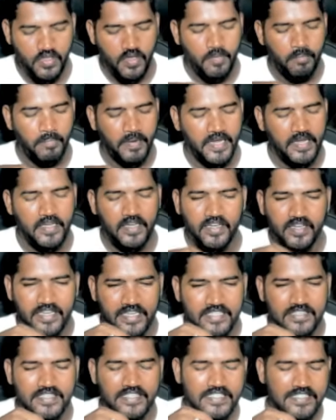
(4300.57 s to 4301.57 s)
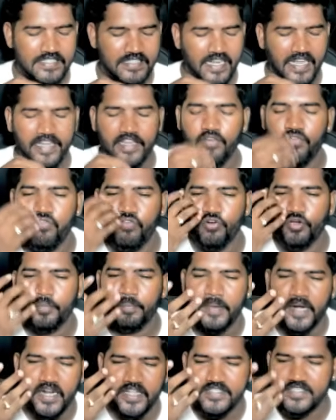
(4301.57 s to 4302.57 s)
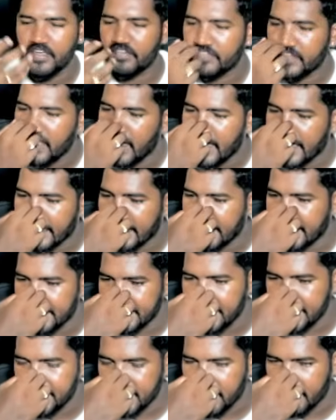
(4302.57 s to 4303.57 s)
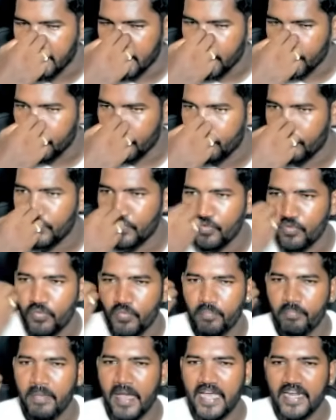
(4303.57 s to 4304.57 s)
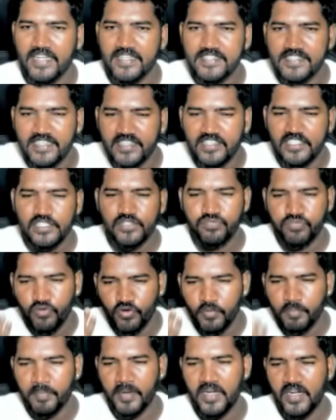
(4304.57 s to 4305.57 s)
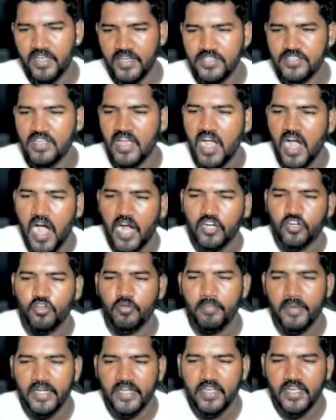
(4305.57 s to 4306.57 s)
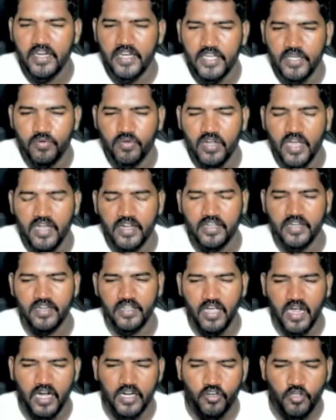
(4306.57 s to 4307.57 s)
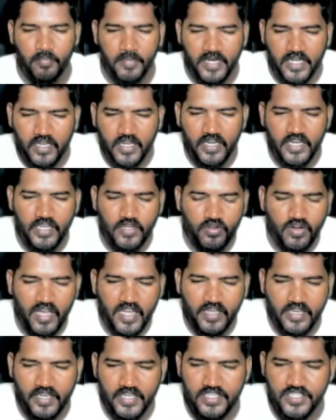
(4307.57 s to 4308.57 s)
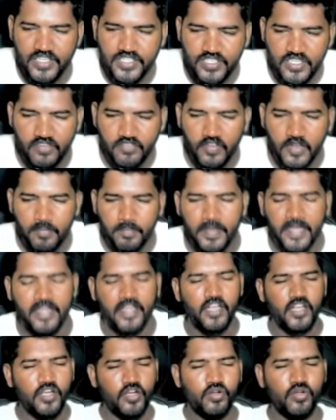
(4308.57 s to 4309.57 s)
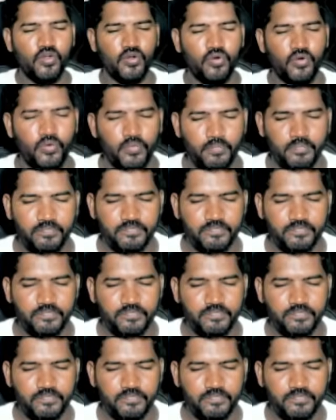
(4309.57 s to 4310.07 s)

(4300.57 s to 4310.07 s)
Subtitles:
By this like four pillars of the organization, if you balancing these four pillars, automatically your organization will be grow.